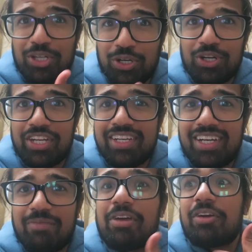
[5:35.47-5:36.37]
good.
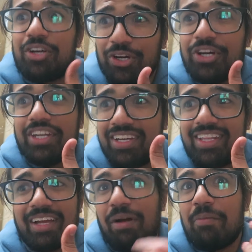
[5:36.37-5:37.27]
I'm like good.
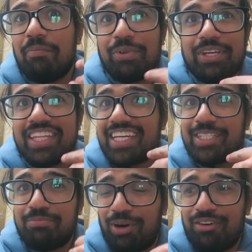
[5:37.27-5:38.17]
Like my breathing
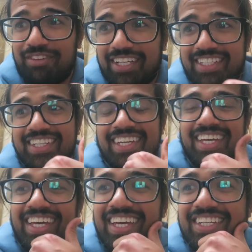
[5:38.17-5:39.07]
is perfect.
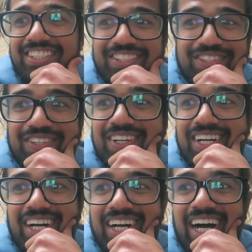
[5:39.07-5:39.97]
So
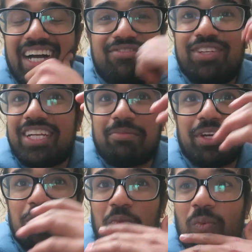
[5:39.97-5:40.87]
I feel like I'm
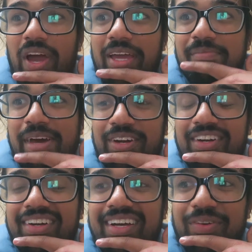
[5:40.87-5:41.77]
getting way
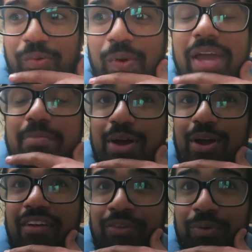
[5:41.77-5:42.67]
better
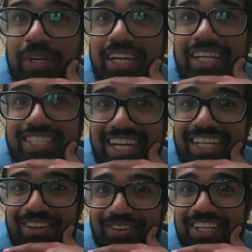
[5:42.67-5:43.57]
every week, and it's
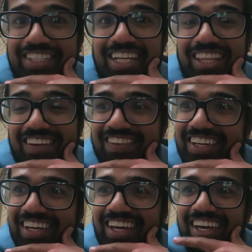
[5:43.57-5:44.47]
kind of crazy. I love it.